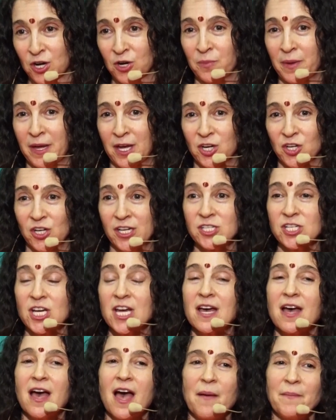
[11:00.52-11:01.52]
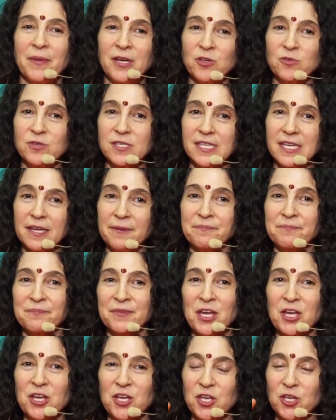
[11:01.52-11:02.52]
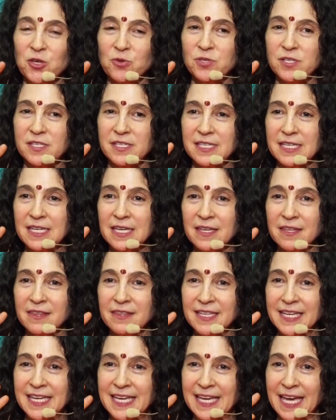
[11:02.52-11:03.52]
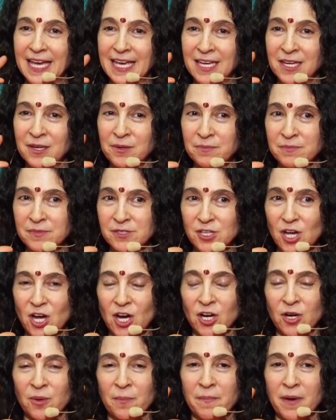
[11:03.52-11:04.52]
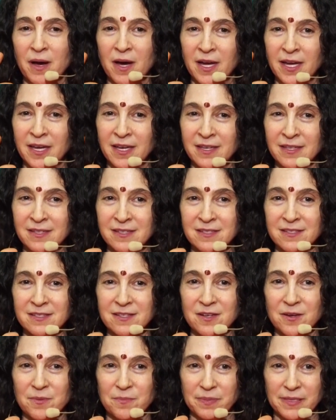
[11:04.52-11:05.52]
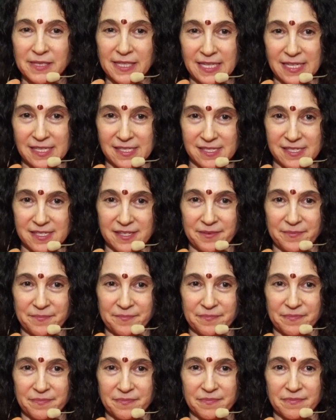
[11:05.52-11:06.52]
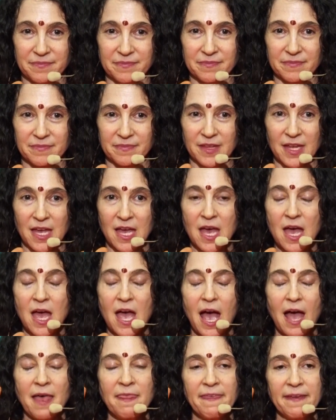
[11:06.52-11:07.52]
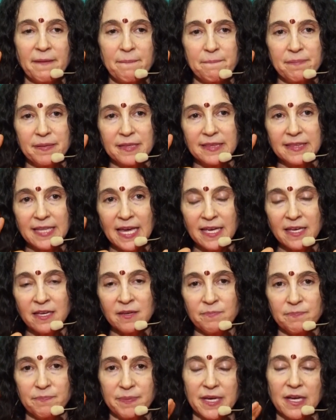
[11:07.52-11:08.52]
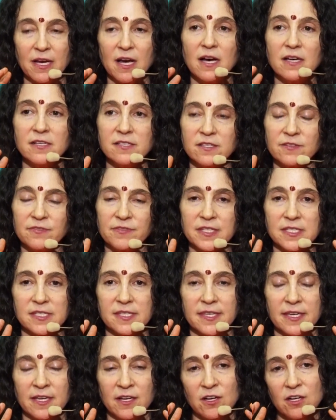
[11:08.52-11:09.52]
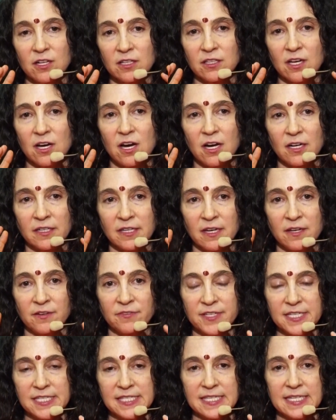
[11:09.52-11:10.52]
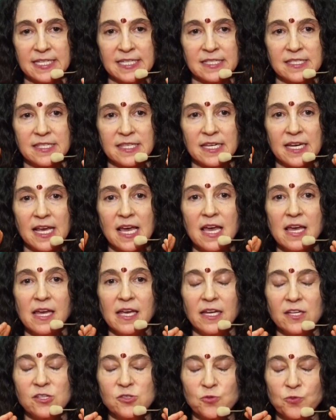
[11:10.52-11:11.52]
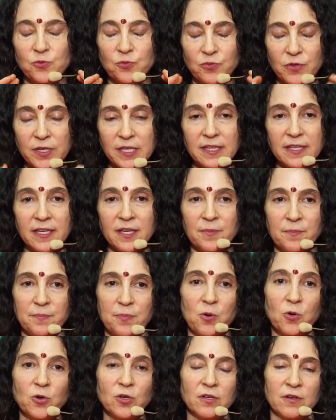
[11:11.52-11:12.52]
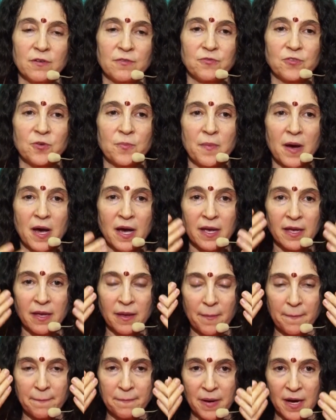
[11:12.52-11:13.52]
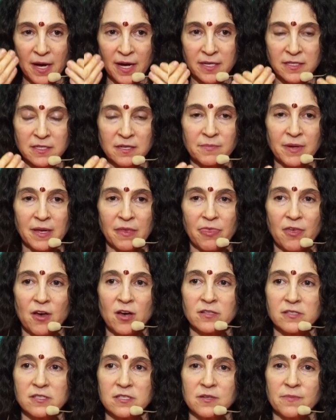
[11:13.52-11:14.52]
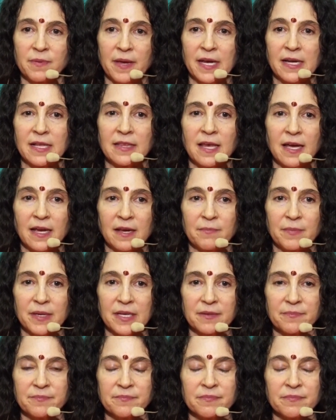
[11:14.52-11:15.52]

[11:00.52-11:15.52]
our marriage. I mean, you see the games our mind plays. And they play it because of this thing called cognitive dissonance, that it's really important for my mind and my thoughts to be in alignment.